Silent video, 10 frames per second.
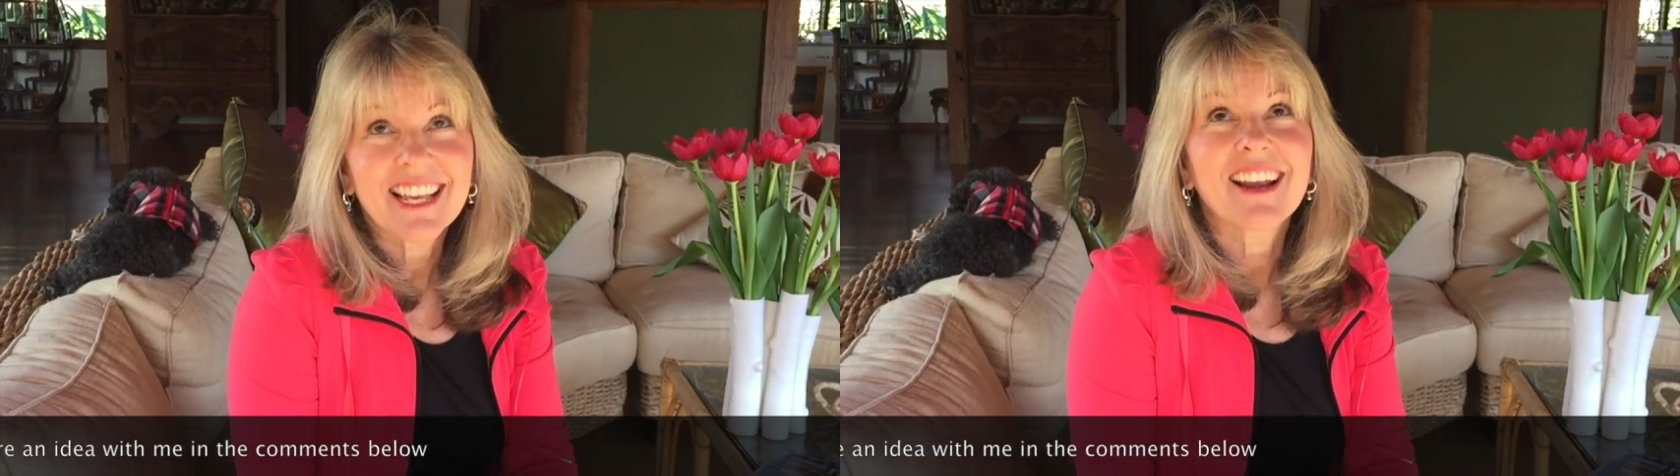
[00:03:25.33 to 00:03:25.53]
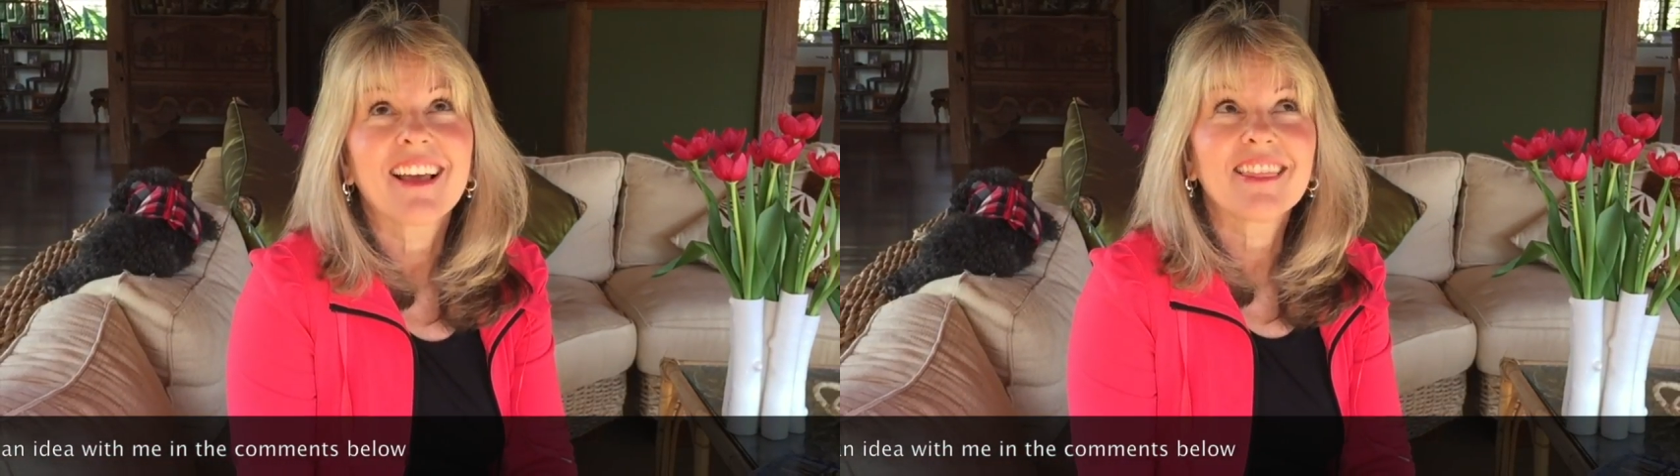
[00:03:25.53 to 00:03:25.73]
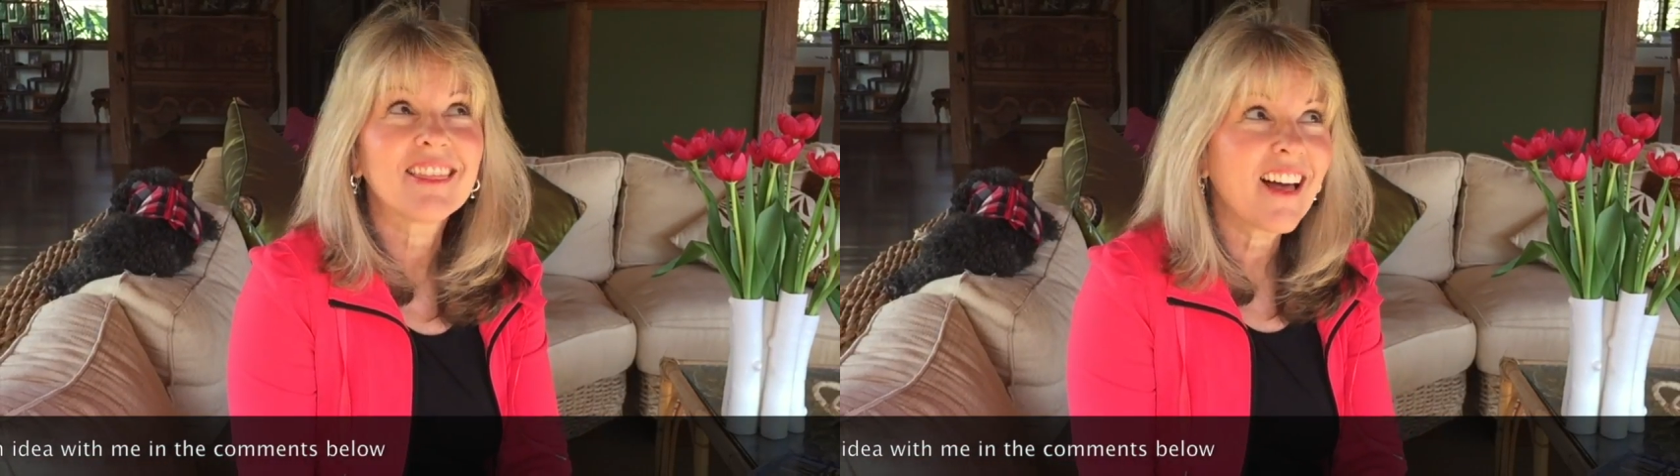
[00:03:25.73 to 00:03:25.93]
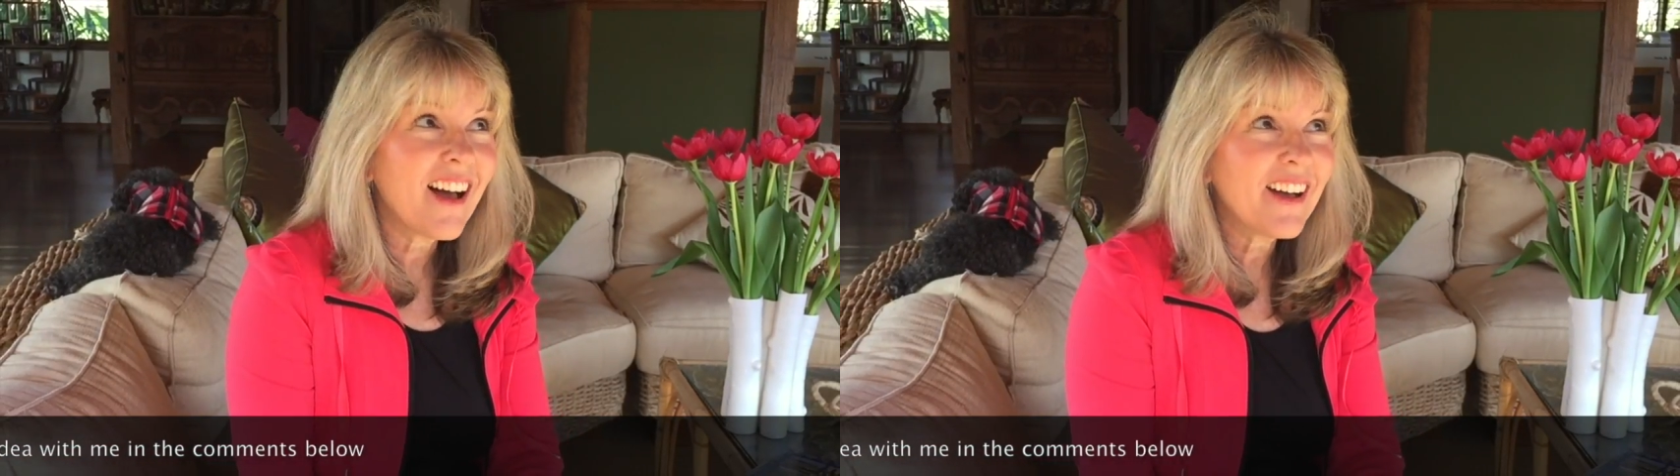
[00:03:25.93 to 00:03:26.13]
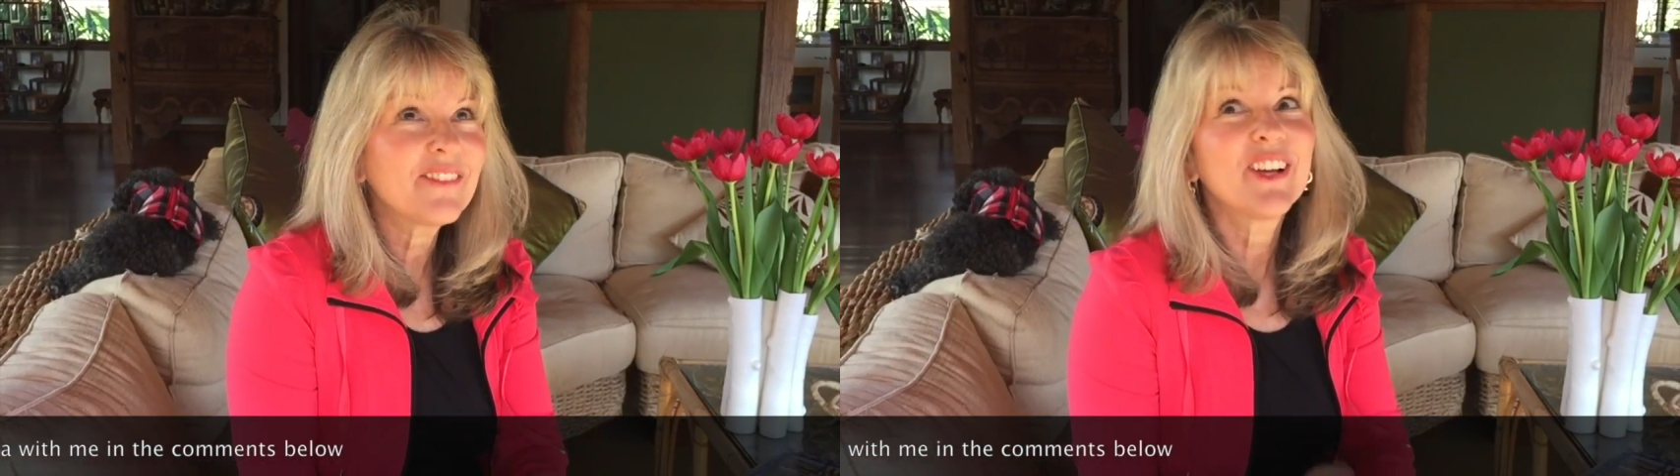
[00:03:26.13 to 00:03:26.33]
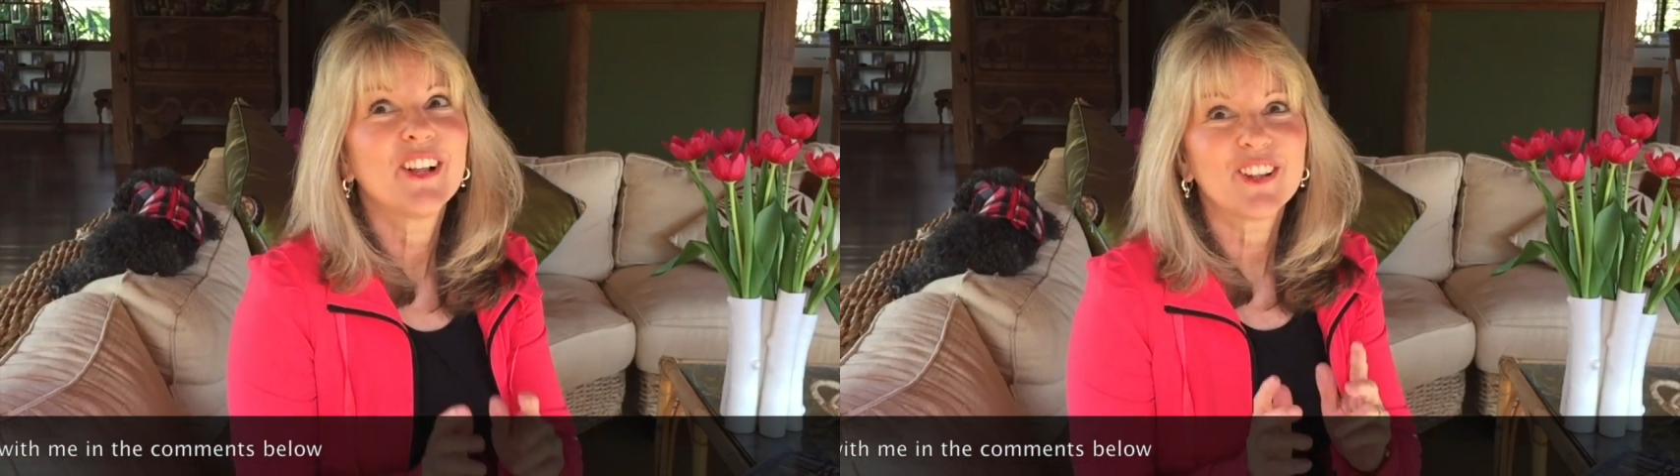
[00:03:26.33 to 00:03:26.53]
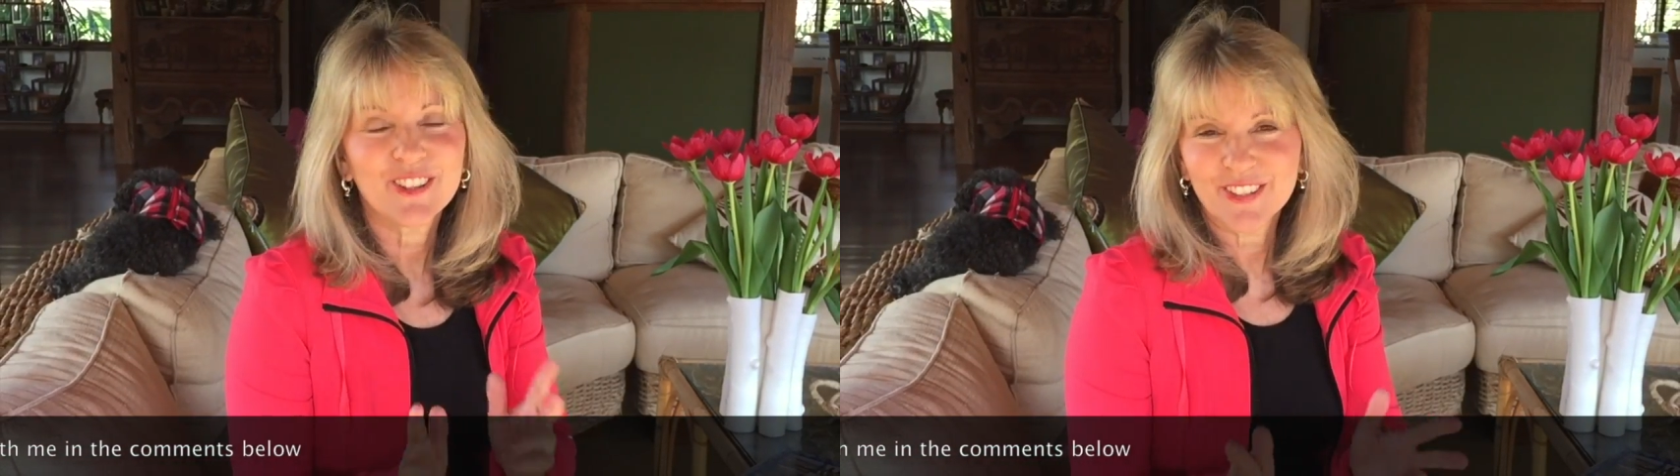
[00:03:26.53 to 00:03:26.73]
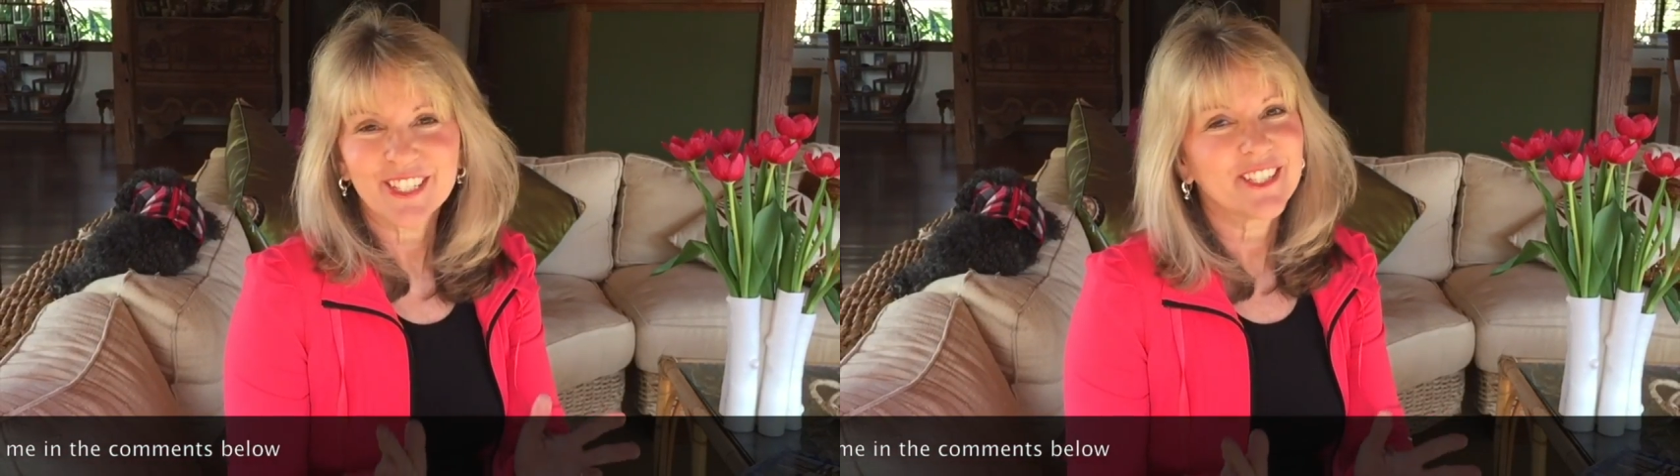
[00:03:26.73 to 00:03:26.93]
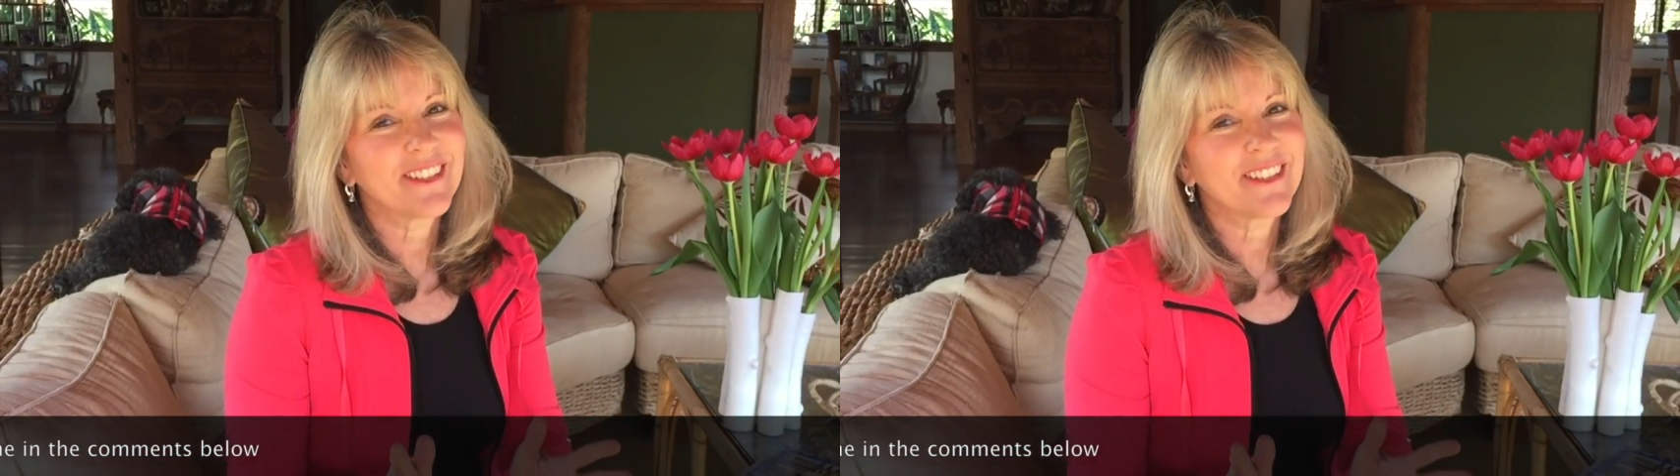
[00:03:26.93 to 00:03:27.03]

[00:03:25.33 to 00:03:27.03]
And I love learning new